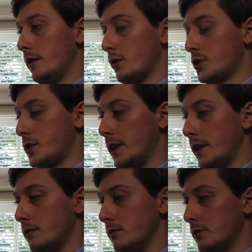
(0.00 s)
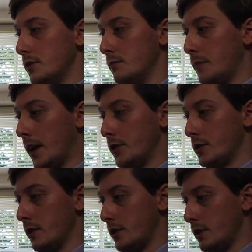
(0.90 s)
the Australian
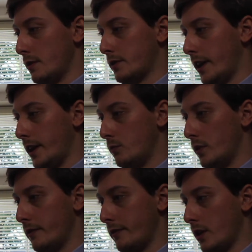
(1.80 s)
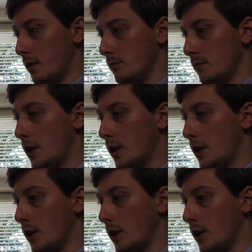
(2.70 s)
manager, are you okay with um,